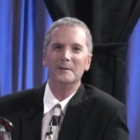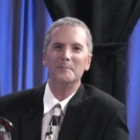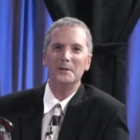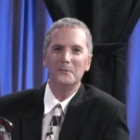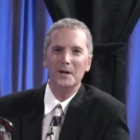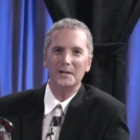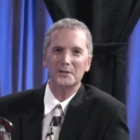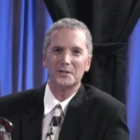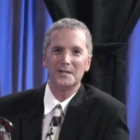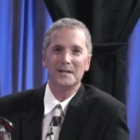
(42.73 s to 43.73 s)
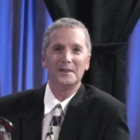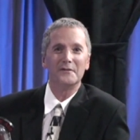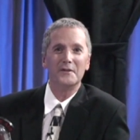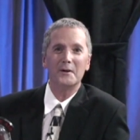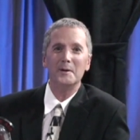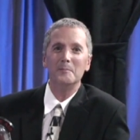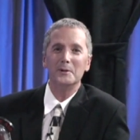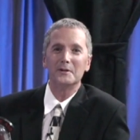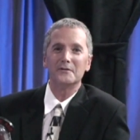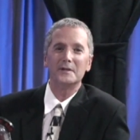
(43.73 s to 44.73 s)
Bewitched, the very
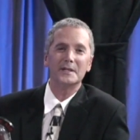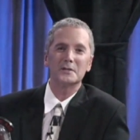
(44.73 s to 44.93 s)
beautiful and